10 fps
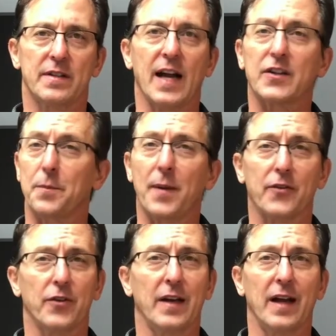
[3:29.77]
Dr.
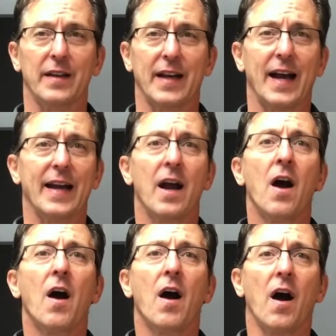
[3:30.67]
Petronell and I
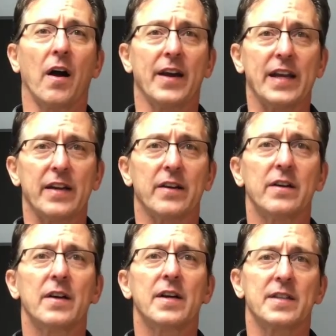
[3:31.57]
are here